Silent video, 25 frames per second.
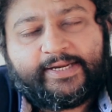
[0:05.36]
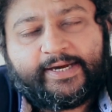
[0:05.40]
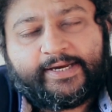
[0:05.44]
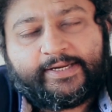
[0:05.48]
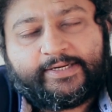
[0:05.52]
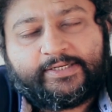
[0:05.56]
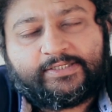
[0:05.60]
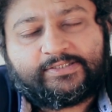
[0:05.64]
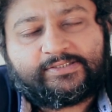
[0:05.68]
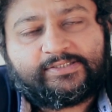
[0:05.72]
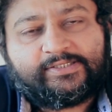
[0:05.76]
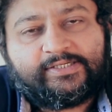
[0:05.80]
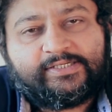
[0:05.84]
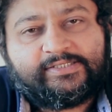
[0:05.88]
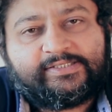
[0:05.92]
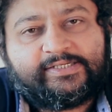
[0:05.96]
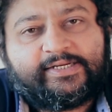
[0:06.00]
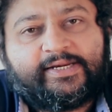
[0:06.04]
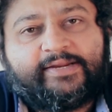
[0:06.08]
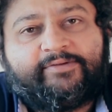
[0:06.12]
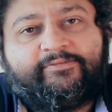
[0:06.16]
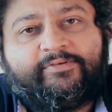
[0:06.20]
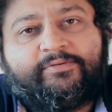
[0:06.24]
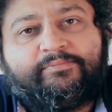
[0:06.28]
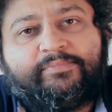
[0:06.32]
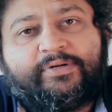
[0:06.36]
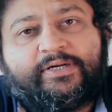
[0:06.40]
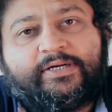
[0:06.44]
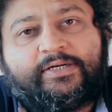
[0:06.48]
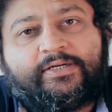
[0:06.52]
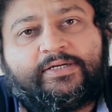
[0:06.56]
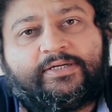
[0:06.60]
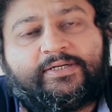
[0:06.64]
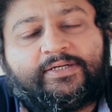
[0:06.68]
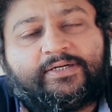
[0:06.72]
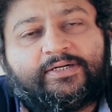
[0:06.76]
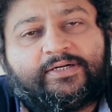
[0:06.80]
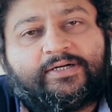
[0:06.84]
Diaries. It's eleven
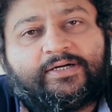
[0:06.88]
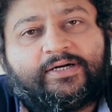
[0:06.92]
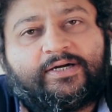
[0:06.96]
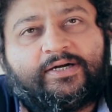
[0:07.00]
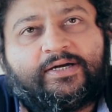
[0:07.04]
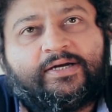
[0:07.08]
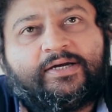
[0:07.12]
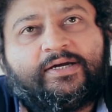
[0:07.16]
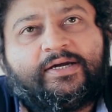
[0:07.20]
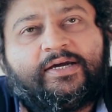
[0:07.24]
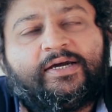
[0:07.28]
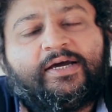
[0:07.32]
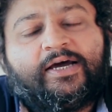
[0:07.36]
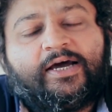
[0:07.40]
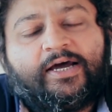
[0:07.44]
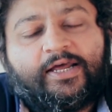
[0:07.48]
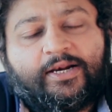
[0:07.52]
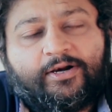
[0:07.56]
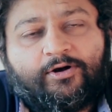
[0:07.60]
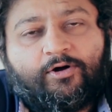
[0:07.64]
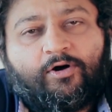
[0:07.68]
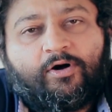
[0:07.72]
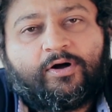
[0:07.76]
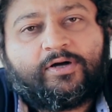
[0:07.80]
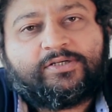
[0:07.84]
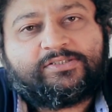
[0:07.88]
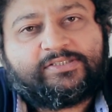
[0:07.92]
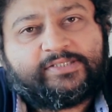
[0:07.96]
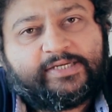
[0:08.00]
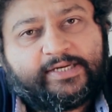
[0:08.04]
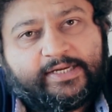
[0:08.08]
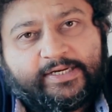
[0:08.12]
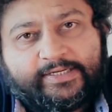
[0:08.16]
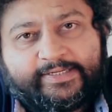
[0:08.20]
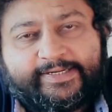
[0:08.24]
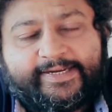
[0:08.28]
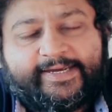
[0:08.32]
minute uh, long single